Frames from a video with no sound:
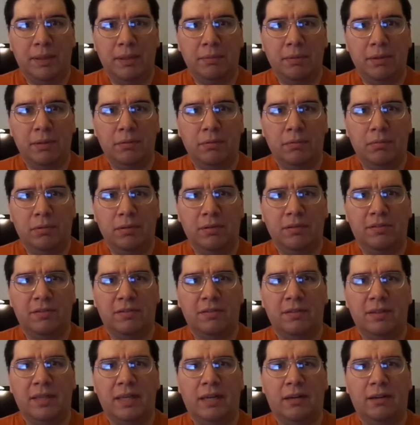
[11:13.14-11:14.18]
Pee-Wee
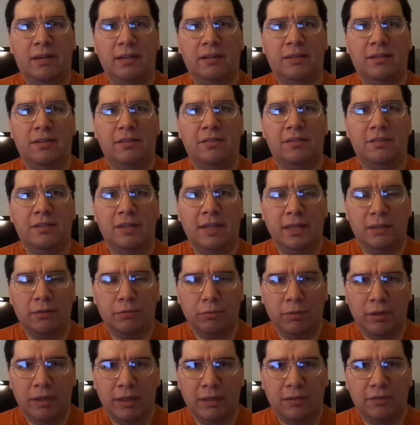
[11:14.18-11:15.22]
was now at the Snake
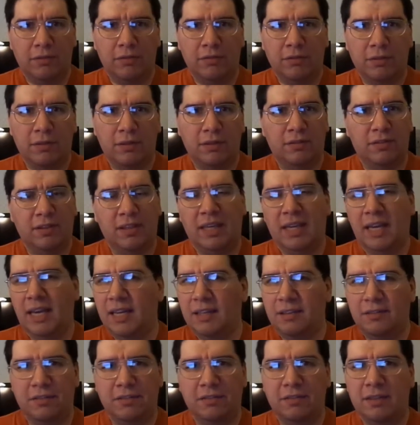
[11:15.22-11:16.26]
Ranch, because he
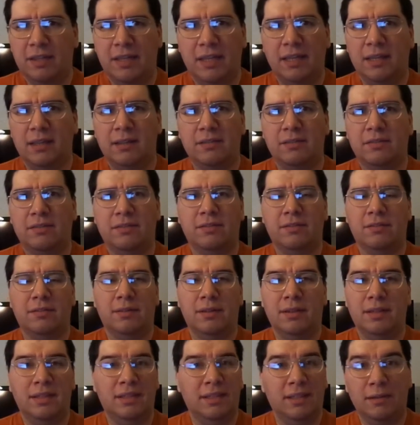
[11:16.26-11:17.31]
hates
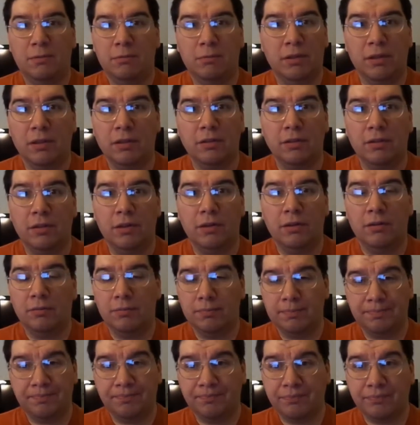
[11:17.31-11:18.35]
snakes and he didn't want to
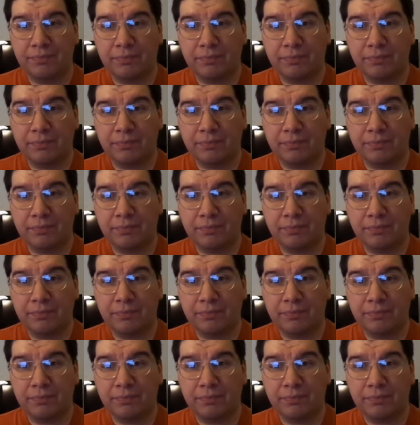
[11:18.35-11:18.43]
go,